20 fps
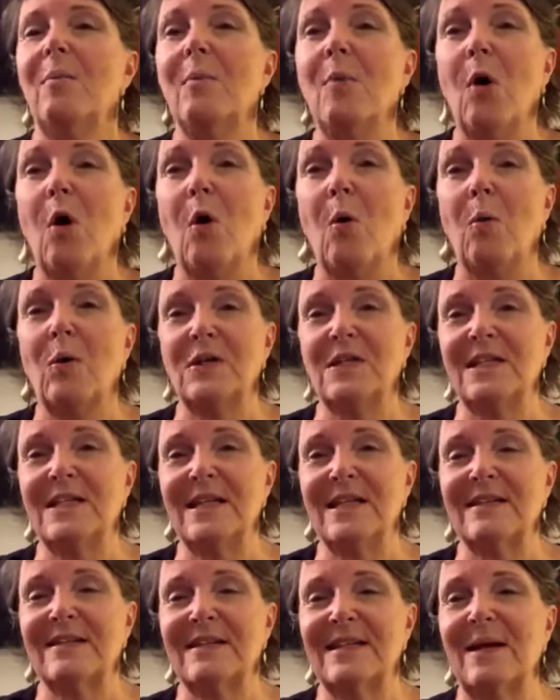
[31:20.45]
more what
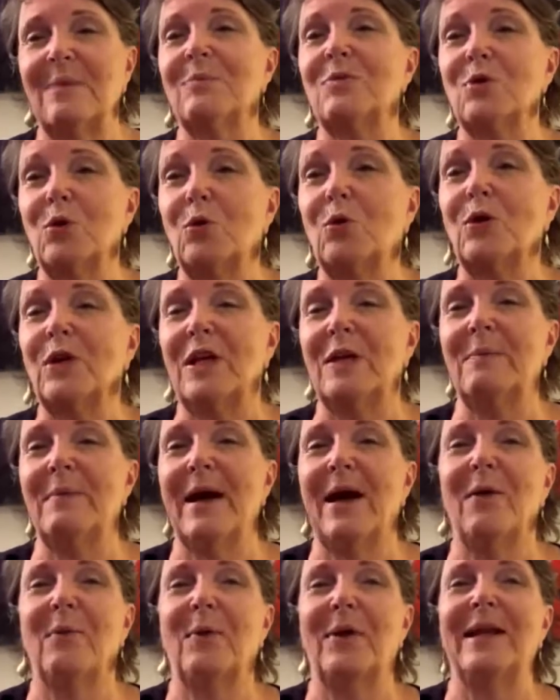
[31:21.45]
it is that I'm talking
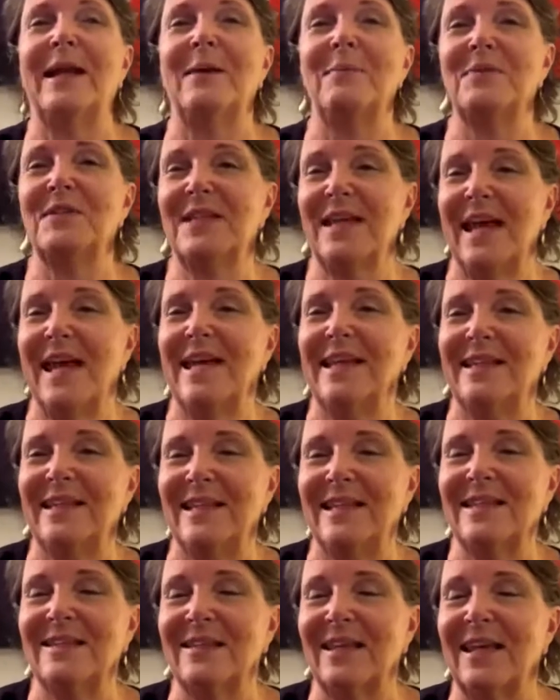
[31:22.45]
about when I'm saying
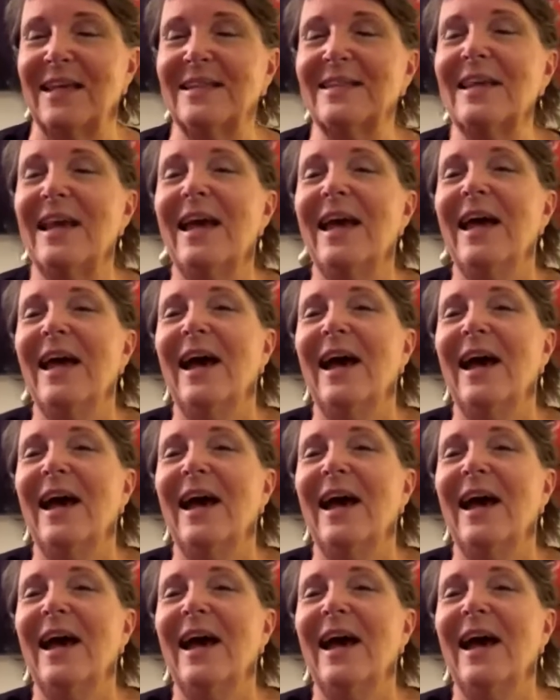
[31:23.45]
these things.